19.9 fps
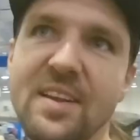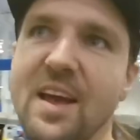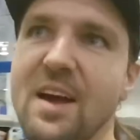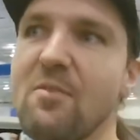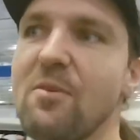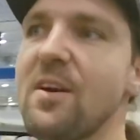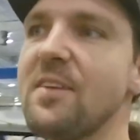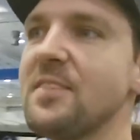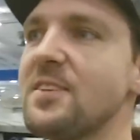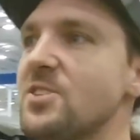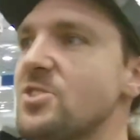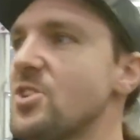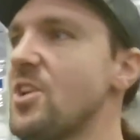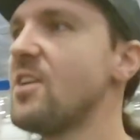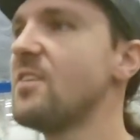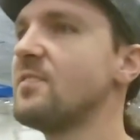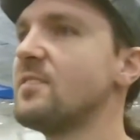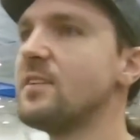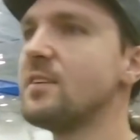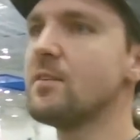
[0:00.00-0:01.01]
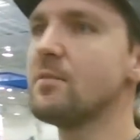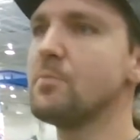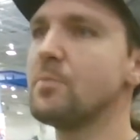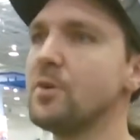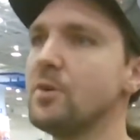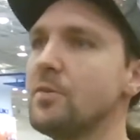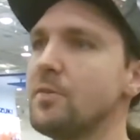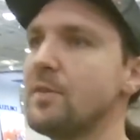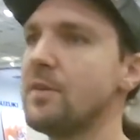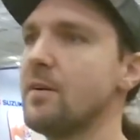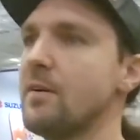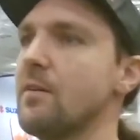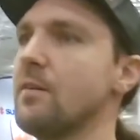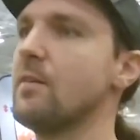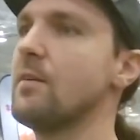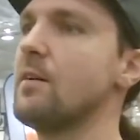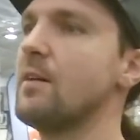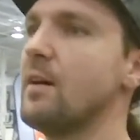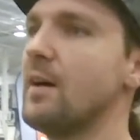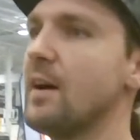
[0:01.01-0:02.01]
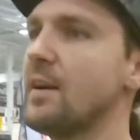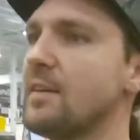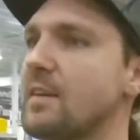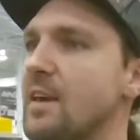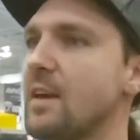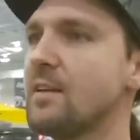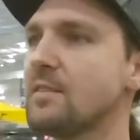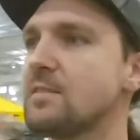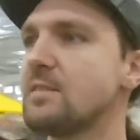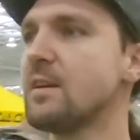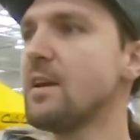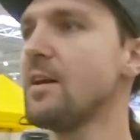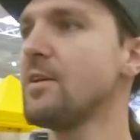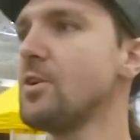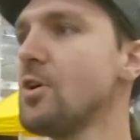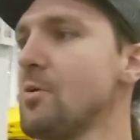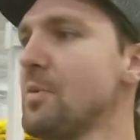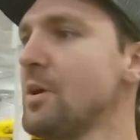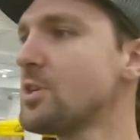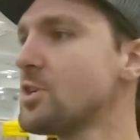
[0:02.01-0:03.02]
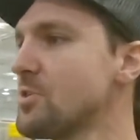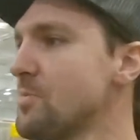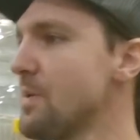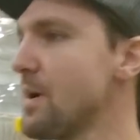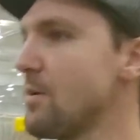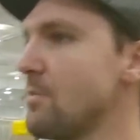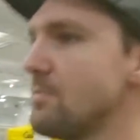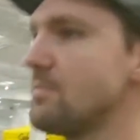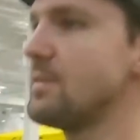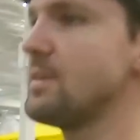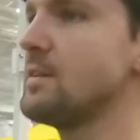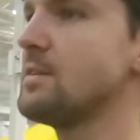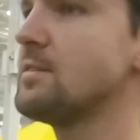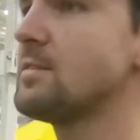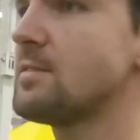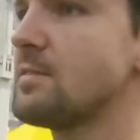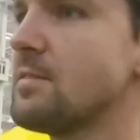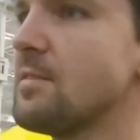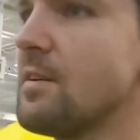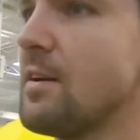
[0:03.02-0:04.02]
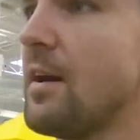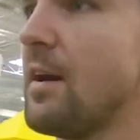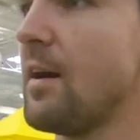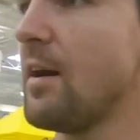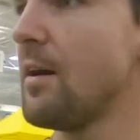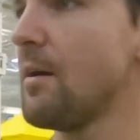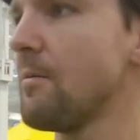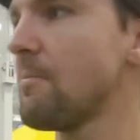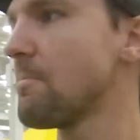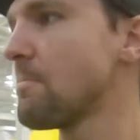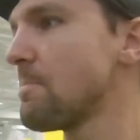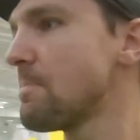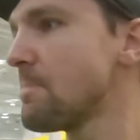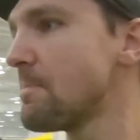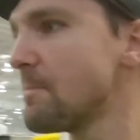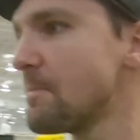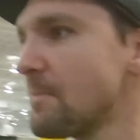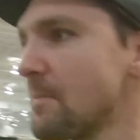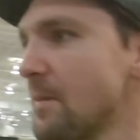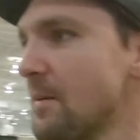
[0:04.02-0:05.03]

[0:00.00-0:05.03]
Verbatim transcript: Now we're at the John Deere booth here. I can't say I know much about these. Um,